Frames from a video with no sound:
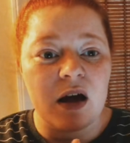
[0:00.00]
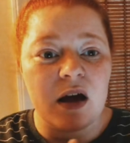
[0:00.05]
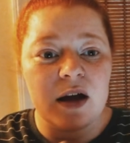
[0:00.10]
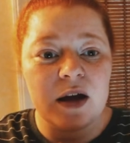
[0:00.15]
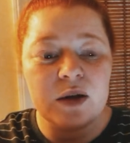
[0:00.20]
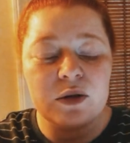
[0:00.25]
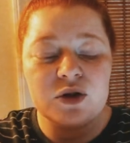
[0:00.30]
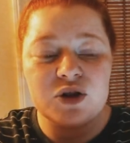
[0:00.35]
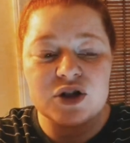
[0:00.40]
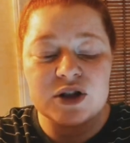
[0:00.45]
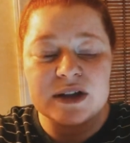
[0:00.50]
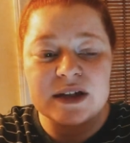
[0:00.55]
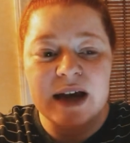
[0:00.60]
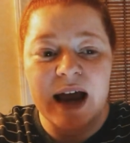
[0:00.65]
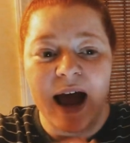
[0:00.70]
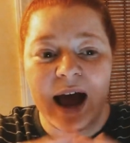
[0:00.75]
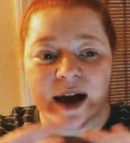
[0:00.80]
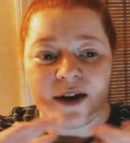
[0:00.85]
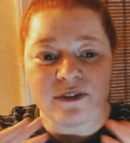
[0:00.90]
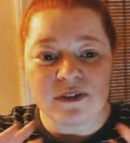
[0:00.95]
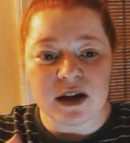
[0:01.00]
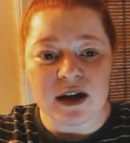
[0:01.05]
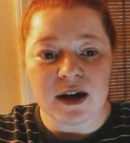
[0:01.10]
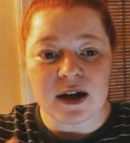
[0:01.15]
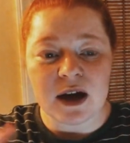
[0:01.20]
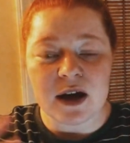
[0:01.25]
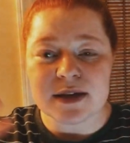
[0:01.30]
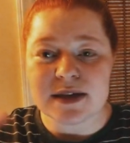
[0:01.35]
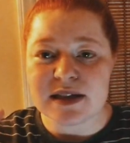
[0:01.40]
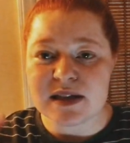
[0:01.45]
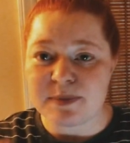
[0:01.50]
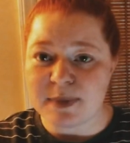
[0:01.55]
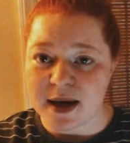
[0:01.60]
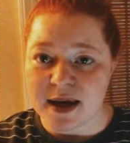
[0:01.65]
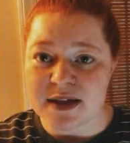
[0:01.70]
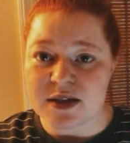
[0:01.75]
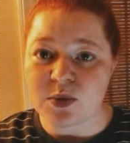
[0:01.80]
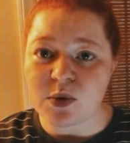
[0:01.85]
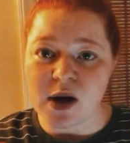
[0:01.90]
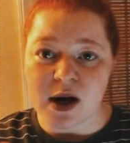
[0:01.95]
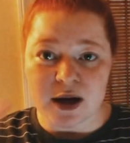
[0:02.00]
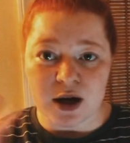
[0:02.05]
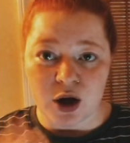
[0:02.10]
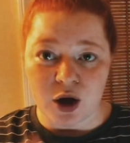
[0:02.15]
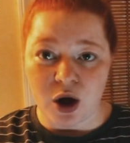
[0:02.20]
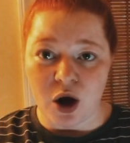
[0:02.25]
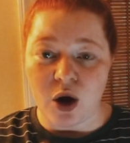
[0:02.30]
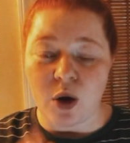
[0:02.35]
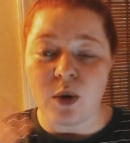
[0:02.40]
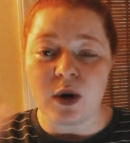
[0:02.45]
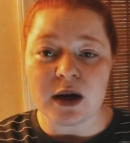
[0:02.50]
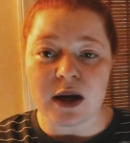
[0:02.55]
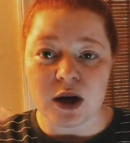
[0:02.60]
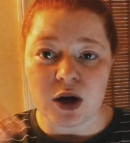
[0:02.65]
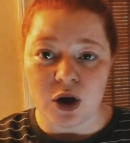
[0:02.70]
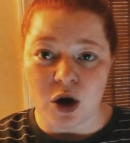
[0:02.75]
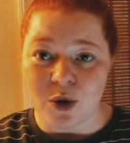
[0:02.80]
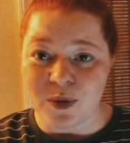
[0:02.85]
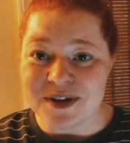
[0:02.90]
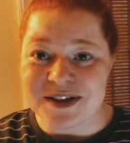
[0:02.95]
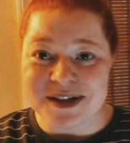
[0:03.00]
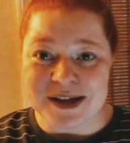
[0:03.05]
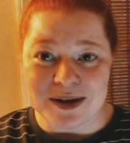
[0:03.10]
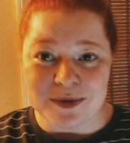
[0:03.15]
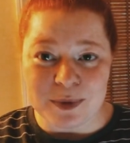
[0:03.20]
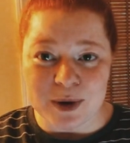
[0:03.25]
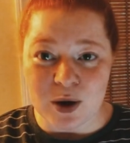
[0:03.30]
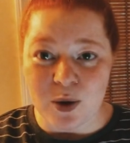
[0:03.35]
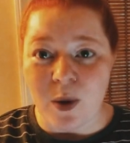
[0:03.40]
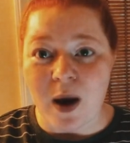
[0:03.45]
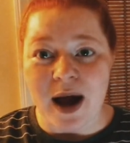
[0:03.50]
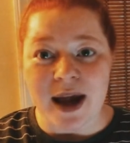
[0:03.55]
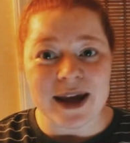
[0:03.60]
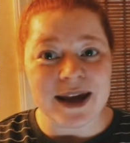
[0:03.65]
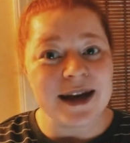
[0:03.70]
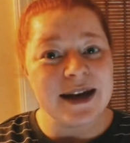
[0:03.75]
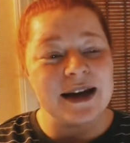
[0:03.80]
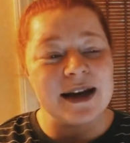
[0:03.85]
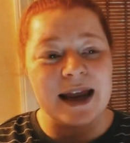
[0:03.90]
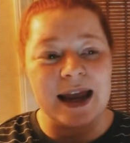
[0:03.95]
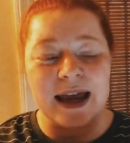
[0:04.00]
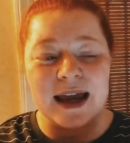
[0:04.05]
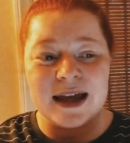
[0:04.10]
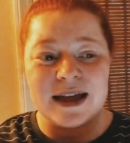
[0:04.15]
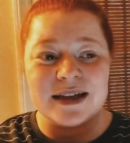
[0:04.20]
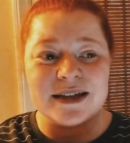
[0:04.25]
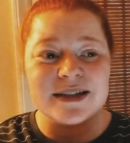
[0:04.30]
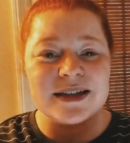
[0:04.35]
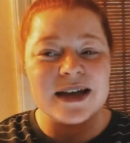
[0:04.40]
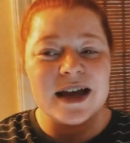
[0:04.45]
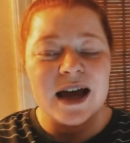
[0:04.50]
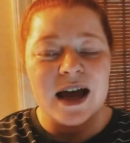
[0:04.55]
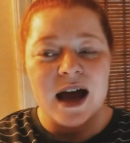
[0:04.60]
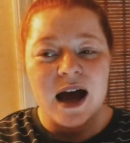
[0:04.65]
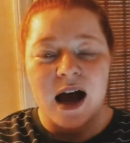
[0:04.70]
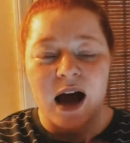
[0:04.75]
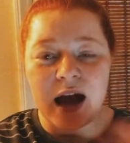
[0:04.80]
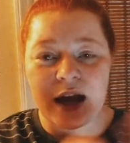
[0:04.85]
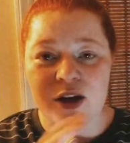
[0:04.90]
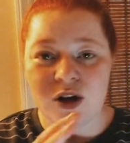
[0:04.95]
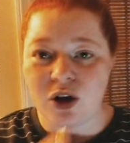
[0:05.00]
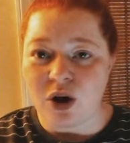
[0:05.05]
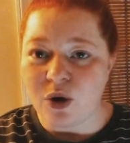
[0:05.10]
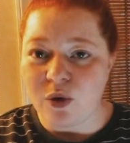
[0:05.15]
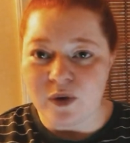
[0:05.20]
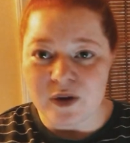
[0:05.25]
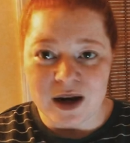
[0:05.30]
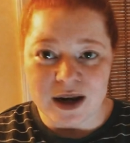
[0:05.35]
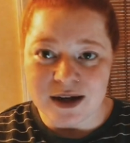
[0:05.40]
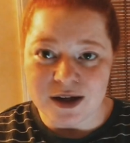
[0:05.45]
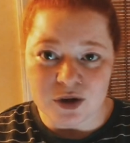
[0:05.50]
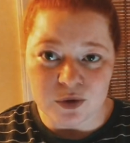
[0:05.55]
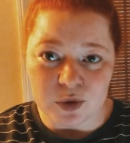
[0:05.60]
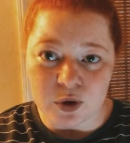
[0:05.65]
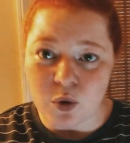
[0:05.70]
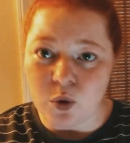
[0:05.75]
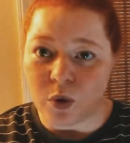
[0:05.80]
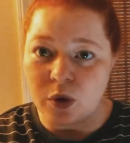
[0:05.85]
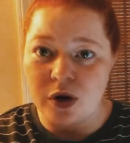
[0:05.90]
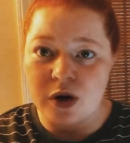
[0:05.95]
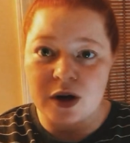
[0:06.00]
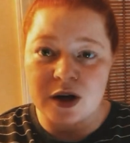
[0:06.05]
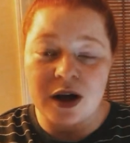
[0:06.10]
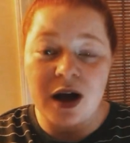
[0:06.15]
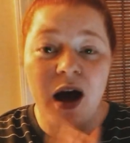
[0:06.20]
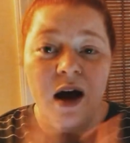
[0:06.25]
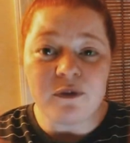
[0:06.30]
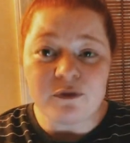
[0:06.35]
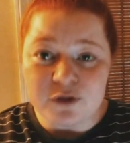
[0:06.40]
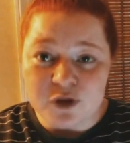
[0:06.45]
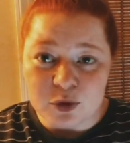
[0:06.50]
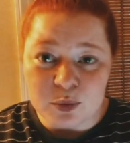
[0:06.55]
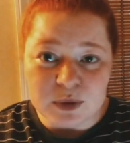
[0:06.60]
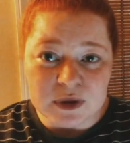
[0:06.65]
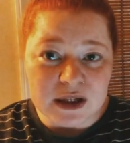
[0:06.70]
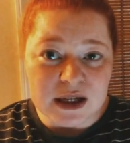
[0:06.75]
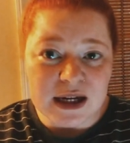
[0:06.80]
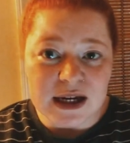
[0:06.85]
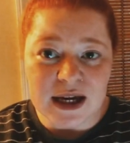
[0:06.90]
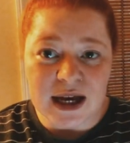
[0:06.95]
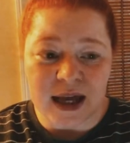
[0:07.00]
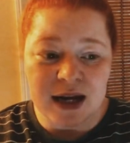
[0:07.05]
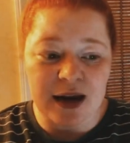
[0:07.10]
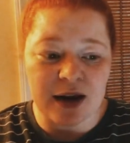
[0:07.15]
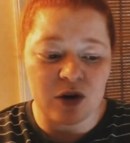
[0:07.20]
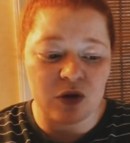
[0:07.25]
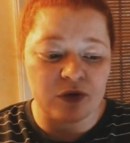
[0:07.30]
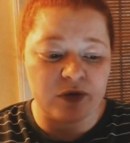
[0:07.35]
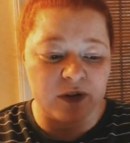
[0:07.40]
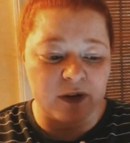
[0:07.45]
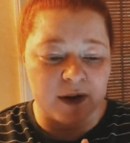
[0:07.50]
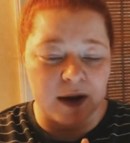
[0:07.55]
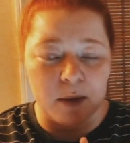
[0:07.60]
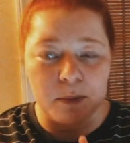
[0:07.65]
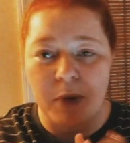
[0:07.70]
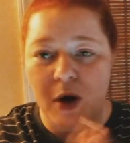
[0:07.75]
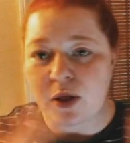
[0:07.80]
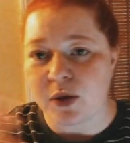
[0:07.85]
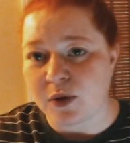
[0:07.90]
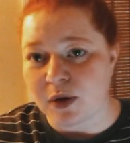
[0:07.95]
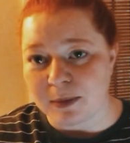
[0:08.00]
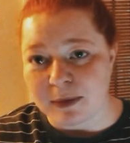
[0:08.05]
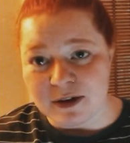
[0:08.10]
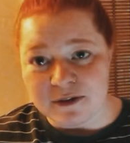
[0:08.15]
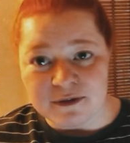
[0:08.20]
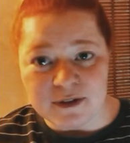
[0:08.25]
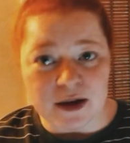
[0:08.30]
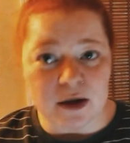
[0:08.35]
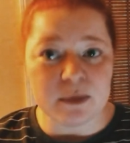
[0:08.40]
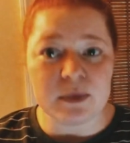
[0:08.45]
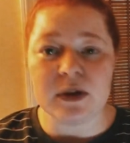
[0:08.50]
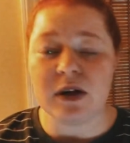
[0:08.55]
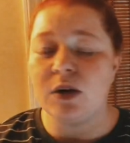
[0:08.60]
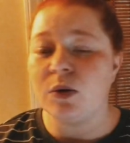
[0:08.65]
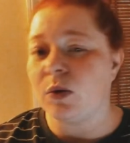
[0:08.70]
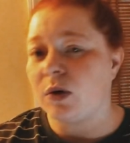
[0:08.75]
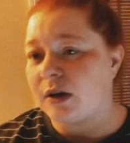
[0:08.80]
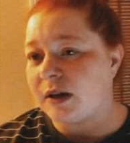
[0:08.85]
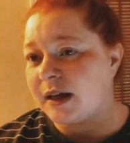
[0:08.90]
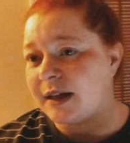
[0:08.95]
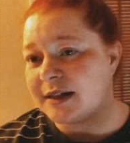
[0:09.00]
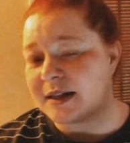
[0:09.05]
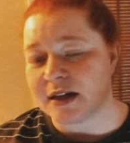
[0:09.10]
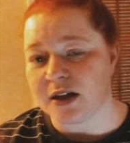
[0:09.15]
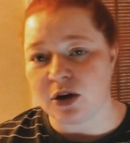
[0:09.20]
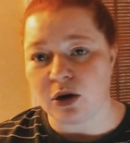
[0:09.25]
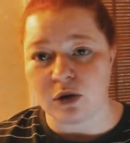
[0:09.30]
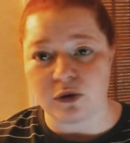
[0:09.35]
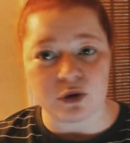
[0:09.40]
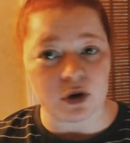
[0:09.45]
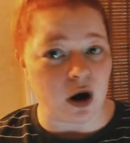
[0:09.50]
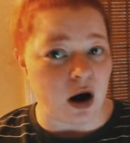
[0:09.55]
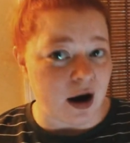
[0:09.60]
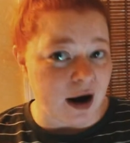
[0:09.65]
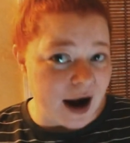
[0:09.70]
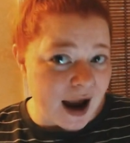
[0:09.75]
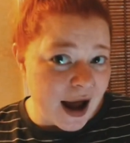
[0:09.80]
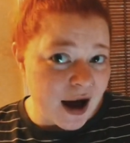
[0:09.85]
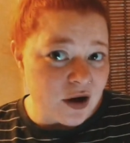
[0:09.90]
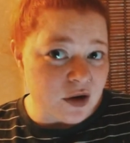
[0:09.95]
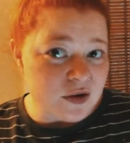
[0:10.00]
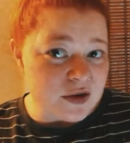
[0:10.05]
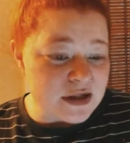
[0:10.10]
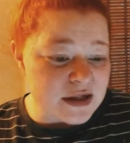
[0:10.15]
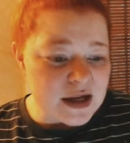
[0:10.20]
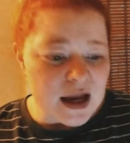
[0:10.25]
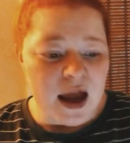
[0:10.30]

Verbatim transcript: it, just having a space where I can go and I know it's gonna be quiet and I know that I can record comfortably and I don't feel like I'm bothering my family or like taking over our house